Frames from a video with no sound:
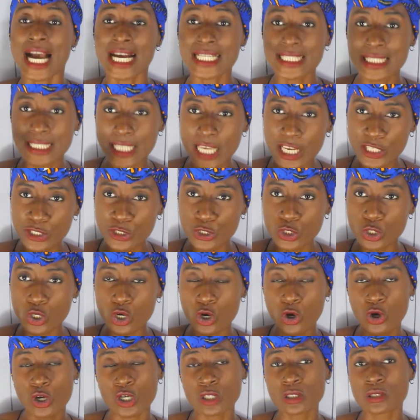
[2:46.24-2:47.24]
attend to
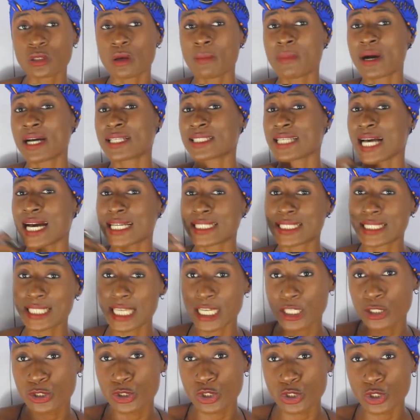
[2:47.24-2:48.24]
your customers,
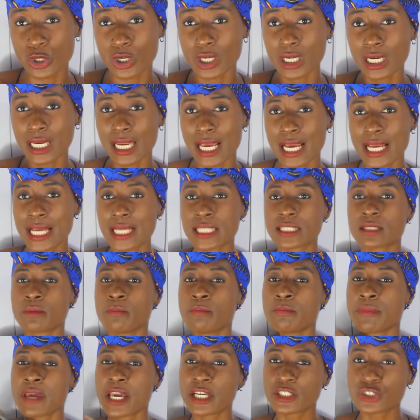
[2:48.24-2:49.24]
attend to your clients,
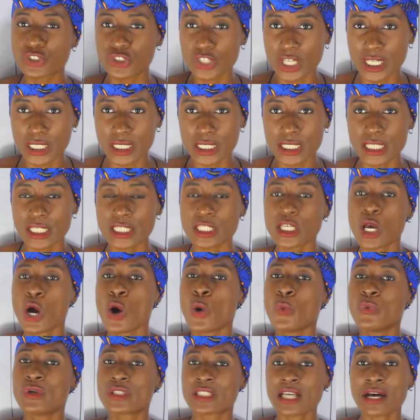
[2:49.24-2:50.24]
make dresses
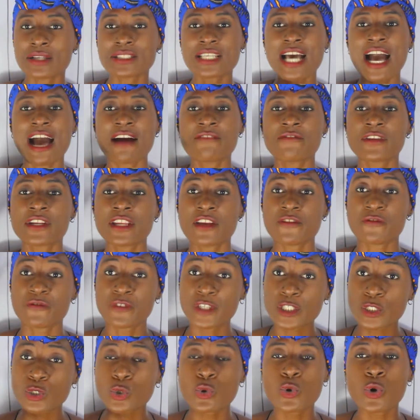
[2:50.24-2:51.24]
without having a
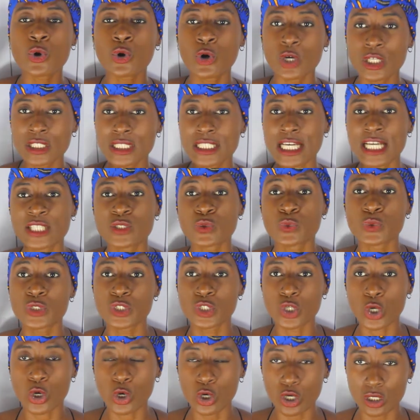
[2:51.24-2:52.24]
physical contact
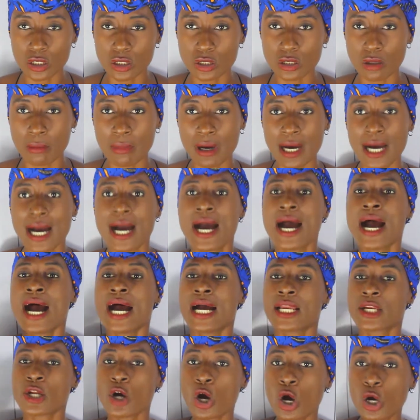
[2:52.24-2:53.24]
with your customer,
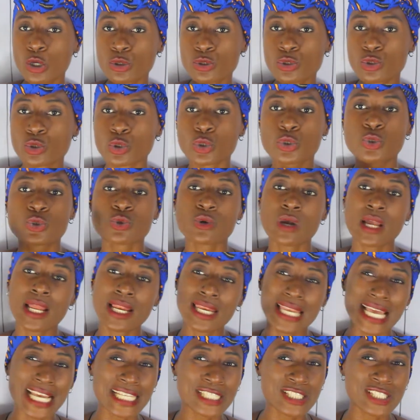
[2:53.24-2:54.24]
and also to
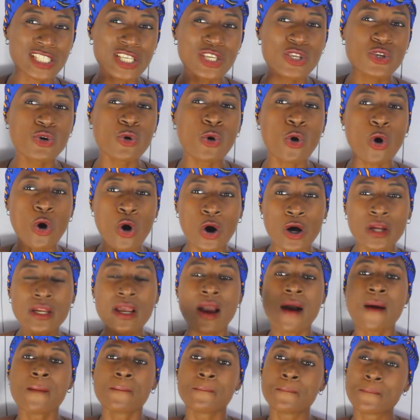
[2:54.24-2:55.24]
enlighten you on
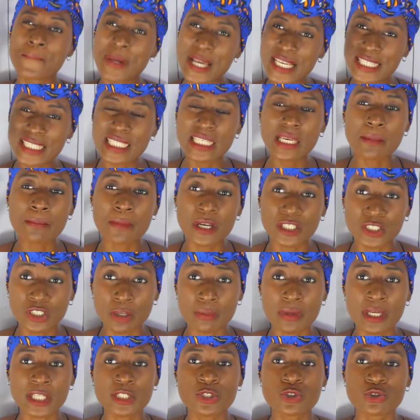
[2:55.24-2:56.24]
basic
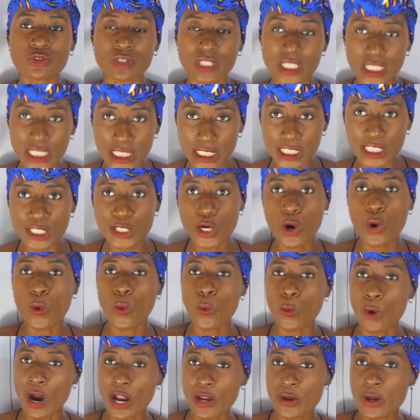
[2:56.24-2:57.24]
measurements you need
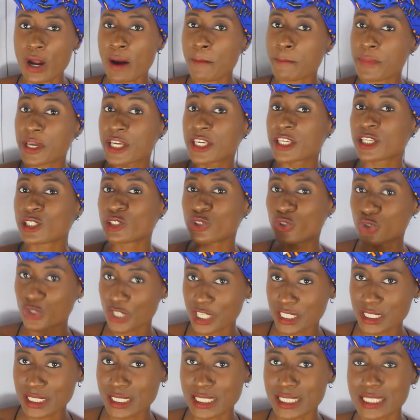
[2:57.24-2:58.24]
while you are making
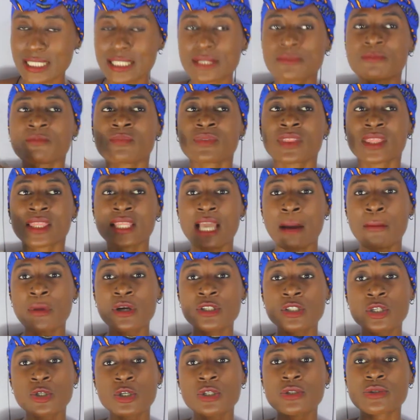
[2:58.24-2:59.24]
dresses. Now I'm
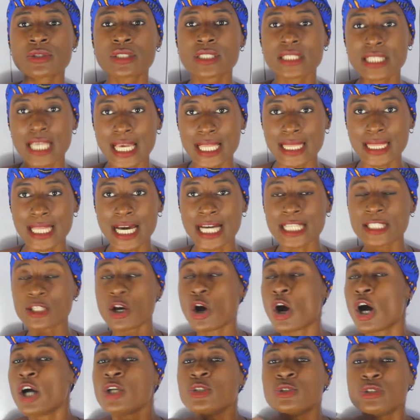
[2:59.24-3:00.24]
also going to say that
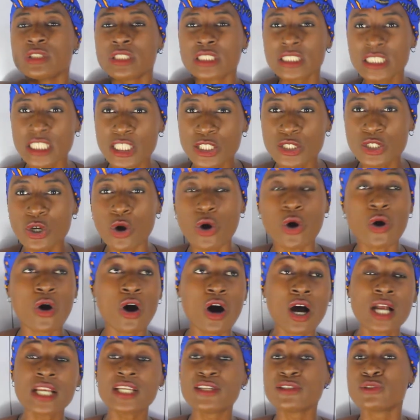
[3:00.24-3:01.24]
all you need,
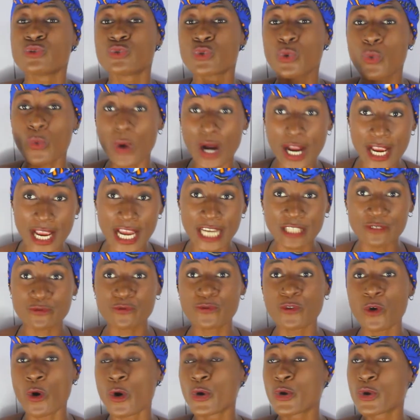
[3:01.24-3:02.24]
or all is required
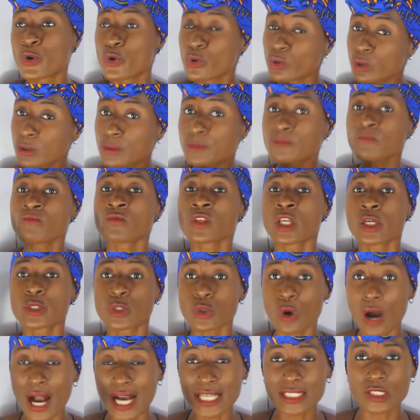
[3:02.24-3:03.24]
for you
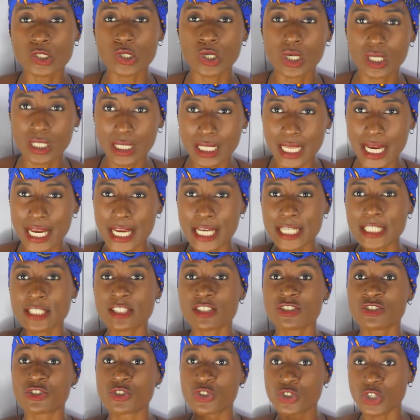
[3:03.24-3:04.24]
to ask your clients, is